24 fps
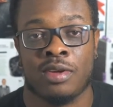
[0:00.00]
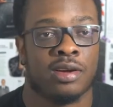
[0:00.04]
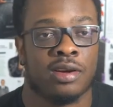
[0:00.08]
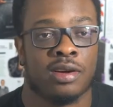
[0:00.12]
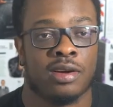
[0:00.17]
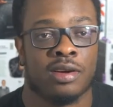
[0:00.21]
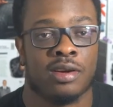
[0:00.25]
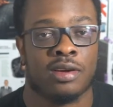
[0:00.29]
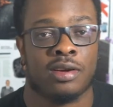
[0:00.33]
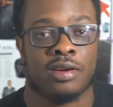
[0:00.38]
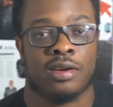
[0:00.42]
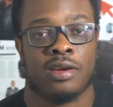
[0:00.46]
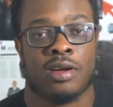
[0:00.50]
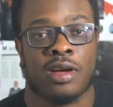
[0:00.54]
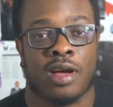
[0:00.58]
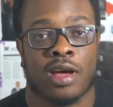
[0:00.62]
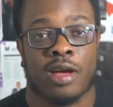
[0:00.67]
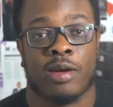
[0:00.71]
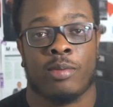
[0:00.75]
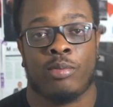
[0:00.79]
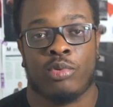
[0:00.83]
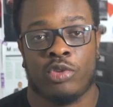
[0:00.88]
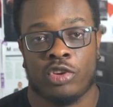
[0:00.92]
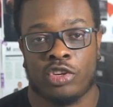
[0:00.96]
Uh,
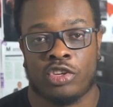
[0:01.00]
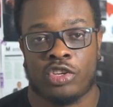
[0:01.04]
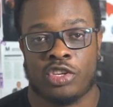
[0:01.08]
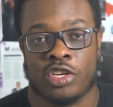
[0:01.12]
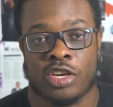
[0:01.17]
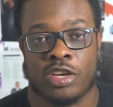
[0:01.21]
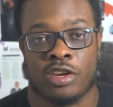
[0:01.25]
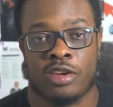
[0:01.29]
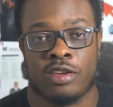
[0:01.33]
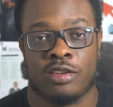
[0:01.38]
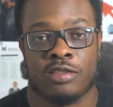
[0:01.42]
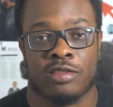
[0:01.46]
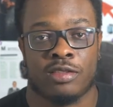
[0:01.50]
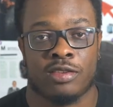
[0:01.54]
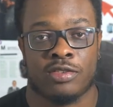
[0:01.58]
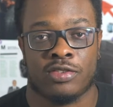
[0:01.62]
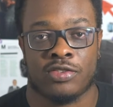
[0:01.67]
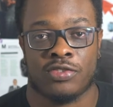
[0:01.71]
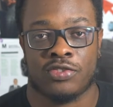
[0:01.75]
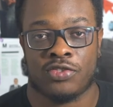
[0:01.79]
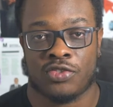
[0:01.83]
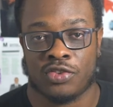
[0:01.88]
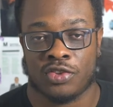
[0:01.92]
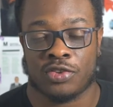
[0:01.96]
I appreciate it.
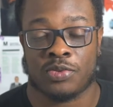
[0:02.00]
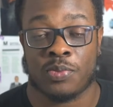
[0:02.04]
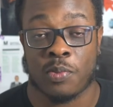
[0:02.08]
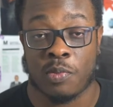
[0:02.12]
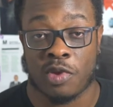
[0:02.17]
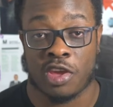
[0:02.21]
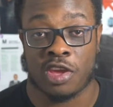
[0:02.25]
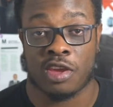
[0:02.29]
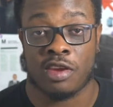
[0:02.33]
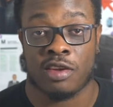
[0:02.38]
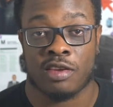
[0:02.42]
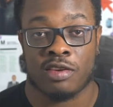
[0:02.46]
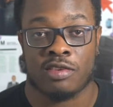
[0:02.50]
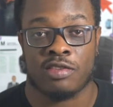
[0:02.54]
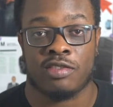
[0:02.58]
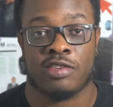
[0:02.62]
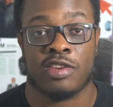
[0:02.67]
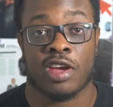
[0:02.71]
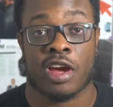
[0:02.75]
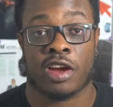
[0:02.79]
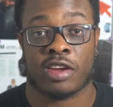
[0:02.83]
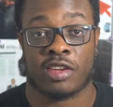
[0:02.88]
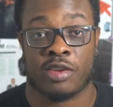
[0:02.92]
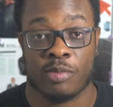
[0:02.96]
This is just me
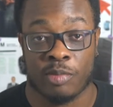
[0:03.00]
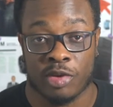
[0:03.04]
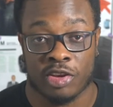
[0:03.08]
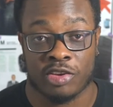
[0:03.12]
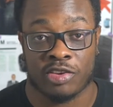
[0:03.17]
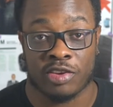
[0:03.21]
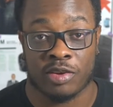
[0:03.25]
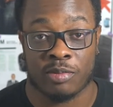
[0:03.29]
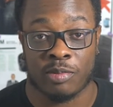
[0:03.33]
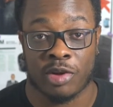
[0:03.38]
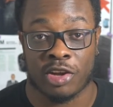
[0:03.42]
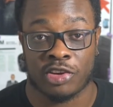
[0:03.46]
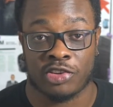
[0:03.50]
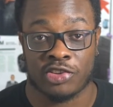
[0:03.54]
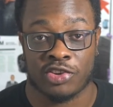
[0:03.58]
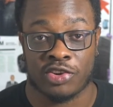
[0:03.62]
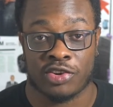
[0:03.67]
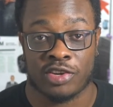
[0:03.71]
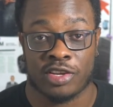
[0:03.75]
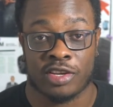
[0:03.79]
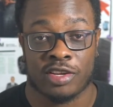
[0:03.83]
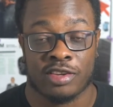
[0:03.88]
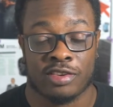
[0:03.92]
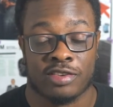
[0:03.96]
documenting my
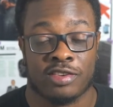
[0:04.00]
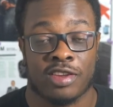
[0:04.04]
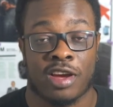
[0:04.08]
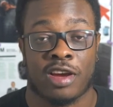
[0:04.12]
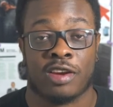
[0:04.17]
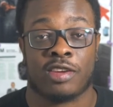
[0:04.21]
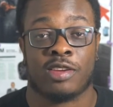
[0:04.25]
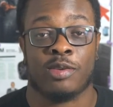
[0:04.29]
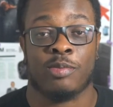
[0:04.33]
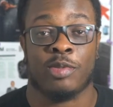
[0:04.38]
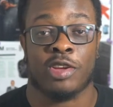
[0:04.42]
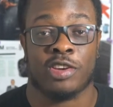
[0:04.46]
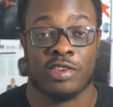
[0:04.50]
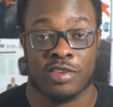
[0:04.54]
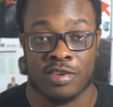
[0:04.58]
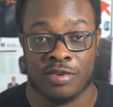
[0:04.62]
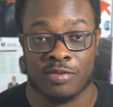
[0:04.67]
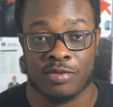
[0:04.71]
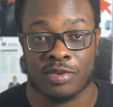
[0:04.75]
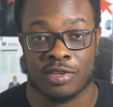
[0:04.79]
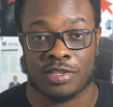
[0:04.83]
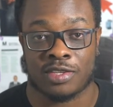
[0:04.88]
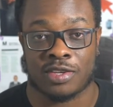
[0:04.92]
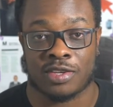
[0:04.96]
journey,
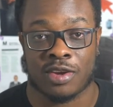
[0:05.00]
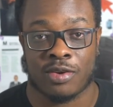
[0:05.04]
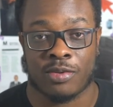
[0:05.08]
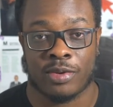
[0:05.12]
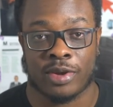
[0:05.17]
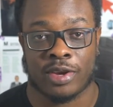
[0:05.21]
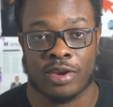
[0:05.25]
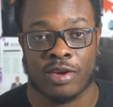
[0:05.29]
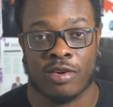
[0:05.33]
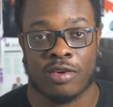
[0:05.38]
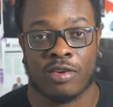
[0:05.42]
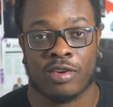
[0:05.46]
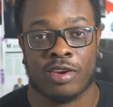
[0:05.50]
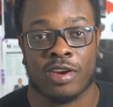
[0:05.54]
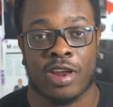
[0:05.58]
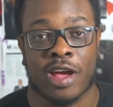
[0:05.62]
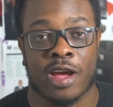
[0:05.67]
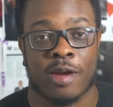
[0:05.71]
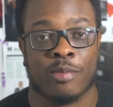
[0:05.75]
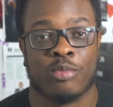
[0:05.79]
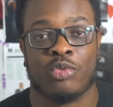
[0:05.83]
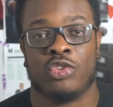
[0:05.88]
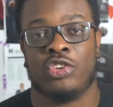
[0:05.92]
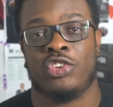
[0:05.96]
documenting what's going on, and
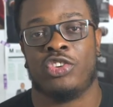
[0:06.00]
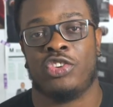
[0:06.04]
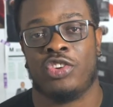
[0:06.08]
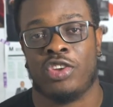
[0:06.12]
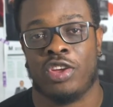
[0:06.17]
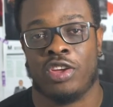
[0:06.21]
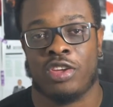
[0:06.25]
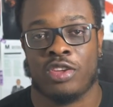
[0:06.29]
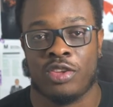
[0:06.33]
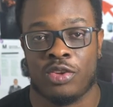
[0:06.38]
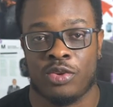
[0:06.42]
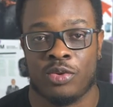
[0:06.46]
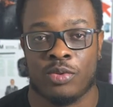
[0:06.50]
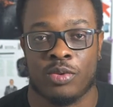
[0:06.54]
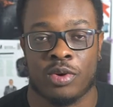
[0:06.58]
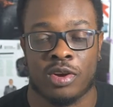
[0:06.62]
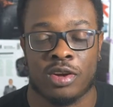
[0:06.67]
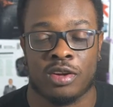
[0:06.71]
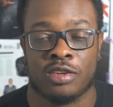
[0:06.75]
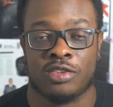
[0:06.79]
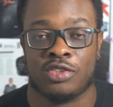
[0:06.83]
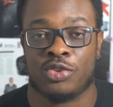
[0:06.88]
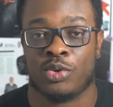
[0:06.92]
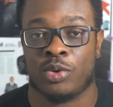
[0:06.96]
I appreciate you
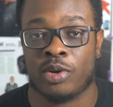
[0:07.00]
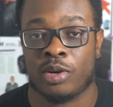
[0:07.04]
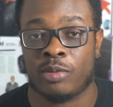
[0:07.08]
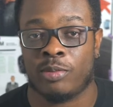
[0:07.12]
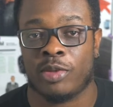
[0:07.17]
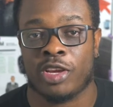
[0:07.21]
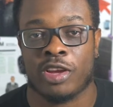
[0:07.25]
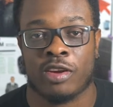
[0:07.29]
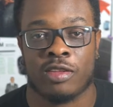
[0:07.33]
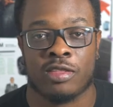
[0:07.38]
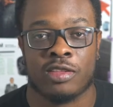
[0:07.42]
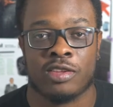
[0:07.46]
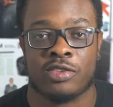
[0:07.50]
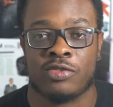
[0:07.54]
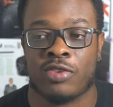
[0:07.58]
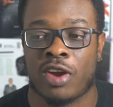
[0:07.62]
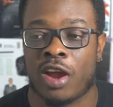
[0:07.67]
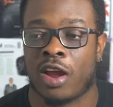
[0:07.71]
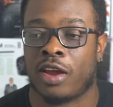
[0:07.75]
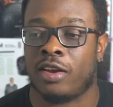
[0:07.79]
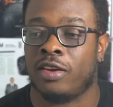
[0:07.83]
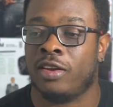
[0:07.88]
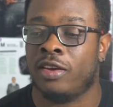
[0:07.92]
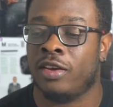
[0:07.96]
uh, joining me on this
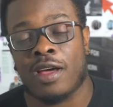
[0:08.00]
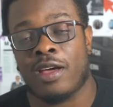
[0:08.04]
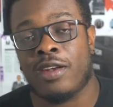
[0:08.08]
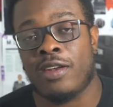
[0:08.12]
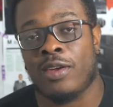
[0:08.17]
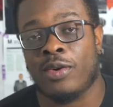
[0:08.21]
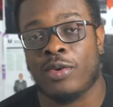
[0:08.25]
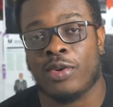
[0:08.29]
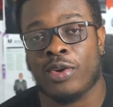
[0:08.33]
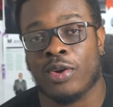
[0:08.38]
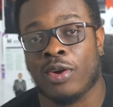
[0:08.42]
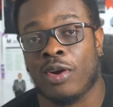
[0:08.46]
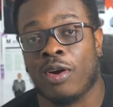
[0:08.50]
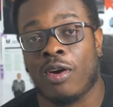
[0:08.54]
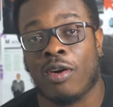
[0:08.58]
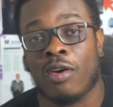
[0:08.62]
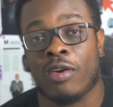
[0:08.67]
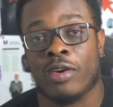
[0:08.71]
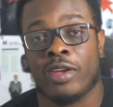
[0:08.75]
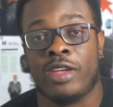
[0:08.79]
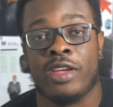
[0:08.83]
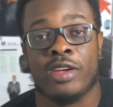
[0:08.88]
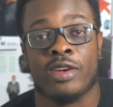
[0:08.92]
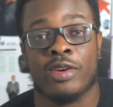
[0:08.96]
ride. I know you're
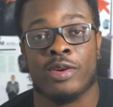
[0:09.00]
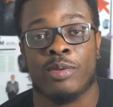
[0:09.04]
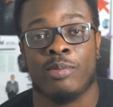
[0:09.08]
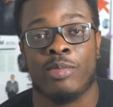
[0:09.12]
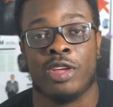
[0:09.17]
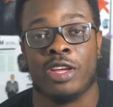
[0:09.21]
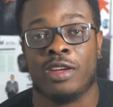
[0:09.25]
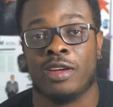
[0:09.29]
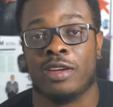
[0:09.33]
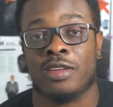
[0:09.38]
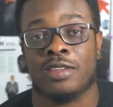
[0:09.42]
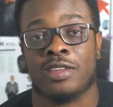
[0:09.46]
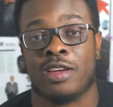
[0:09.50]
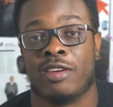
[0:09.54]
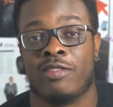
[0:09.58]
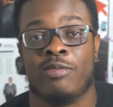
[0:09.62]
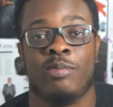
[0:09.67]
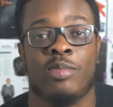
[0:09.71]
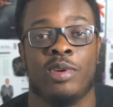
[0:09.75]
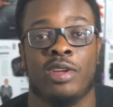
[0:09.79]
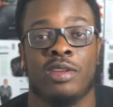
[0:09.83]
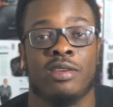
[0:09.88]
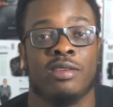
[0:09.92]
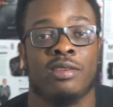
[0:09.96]
all here because
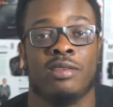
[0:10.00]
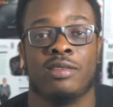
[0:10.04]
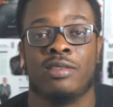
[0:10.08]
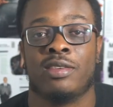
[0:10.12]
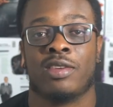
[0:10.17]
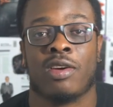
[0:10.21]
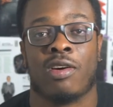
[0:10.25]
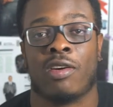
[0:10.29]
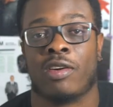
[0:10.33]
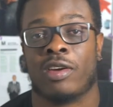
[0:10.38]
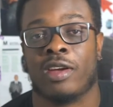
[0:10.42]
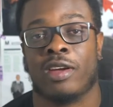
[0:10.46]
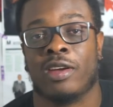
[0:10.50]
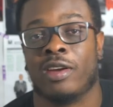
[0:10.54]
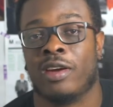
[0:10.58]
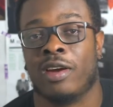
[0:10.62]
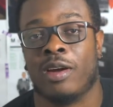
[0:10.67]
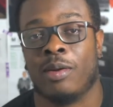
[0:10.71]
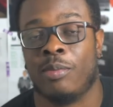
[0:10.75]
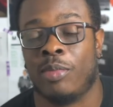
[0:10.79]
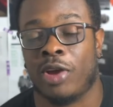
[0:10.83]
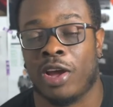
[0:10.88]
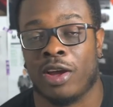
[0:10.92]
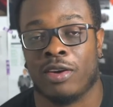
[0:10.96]
I've been talking
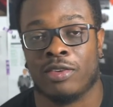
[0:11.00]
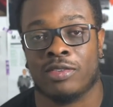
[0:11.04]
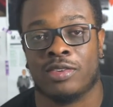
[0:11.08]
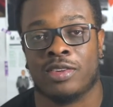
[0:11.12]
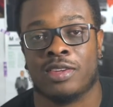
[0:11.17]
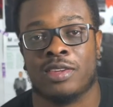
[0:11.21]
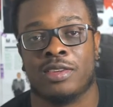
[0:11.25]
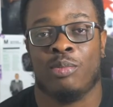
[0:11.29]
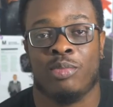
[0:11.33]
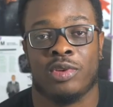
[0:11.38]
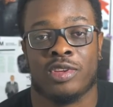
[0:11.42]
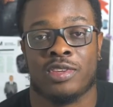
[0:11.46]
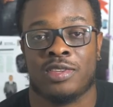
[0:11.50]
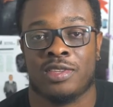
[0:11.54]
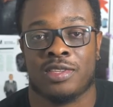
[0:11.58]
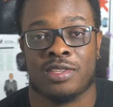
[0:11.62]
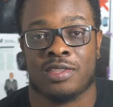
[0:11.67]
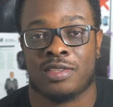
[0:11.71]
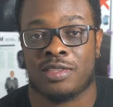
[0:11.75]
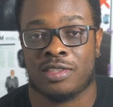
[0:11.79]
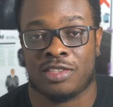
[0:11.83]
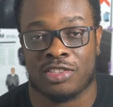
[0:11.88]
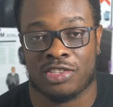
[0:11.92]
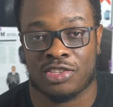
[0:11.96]
about
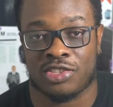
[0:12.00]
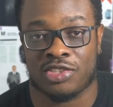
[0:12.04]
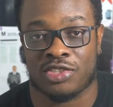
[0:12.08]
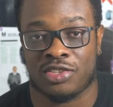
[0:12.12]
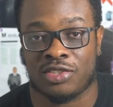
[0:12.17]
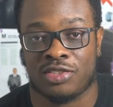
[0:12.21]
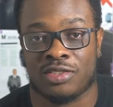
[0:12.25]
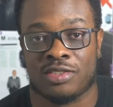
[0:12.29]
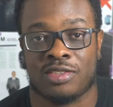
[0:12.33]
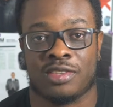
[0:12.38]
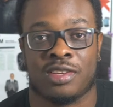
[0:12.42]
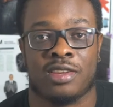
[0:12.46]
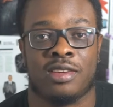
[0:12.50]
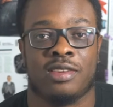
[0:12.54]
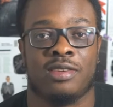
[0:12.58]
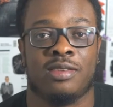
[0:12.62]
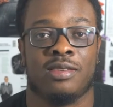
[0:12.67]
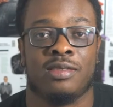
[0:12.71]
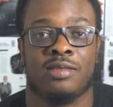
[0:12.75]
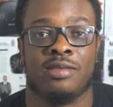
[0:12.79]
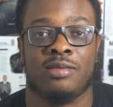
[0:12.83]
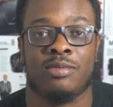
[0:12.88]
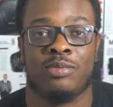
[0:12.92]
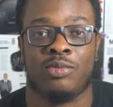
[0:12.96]
business decisions
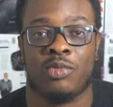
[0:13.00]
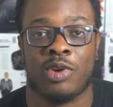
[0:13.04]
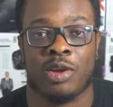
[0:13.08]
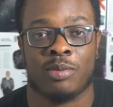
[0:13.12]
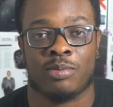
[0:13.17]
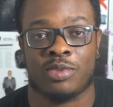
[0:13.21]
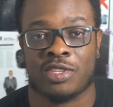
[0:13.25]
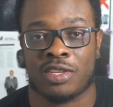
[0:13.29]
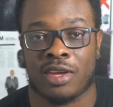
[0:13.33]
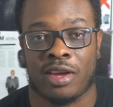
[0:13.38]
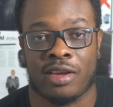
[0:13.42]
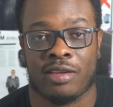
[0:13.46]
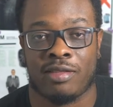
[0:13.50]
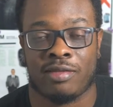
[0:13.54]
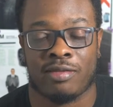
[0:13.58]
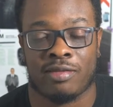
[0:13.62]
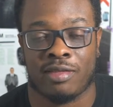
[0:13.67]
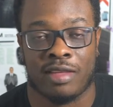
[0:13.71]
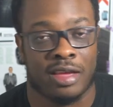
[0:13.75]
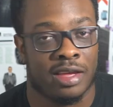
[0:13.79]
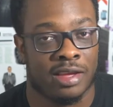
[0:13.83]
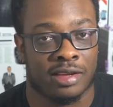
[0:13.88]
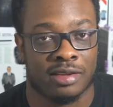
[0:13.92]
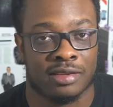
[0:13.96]
and website
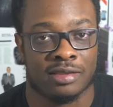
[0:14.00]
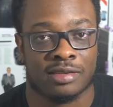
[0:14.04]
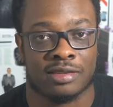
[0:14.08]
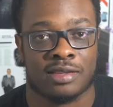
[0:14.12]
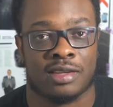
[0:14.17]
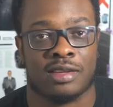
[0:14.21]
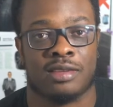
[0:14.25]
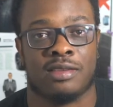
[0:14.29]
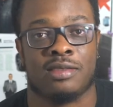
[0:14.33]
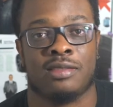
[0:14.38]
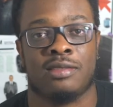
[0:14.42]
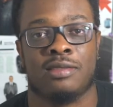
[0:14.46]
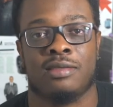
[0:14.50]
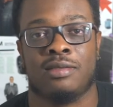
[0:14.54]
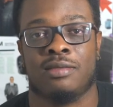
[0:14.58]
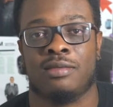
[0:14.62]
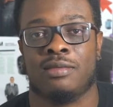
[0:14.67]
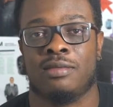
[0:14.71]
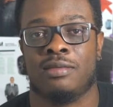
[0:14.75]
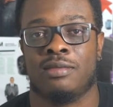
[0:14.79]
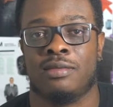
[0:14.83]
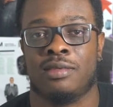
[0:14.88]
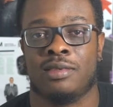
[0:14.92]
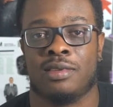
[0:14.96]
things and
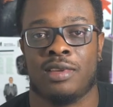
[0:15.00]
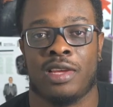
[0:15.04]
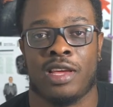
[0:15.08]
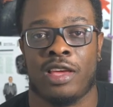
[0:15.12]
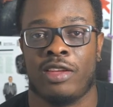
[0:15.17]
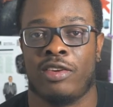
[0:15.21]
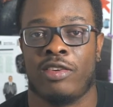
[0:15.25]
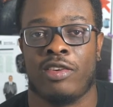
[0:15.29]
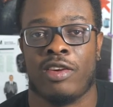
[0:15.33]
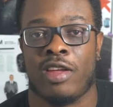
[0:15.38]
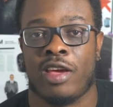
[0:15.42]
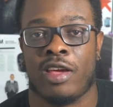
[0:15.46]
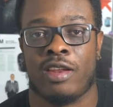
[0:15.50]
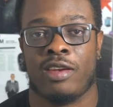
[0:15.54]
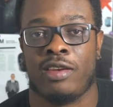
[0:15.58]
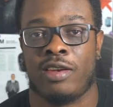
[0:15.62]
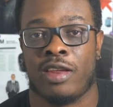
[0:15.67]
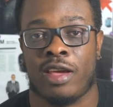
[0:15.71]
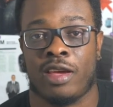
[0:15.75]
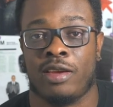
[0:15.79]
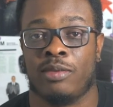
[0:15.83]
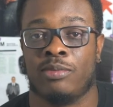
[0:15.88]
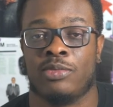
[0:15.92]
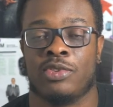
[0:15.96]
internet
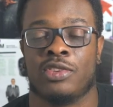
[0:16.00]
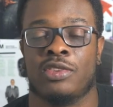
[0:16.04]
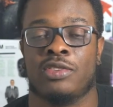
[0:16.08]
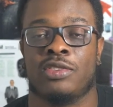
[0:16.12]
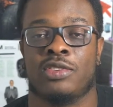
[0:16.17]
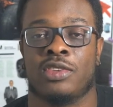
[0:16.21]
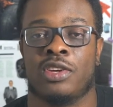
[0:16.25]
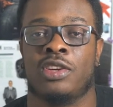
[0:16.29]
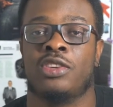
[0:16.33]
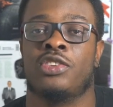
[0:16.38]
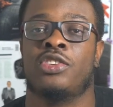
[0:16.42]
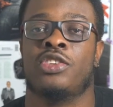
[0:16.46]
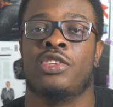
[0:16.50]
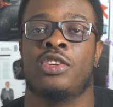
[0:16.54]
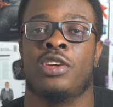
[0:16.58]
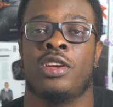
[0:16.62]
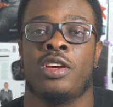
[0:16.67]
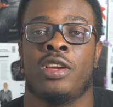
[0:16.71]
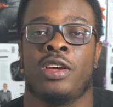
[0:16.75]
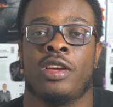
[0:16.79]
names and such.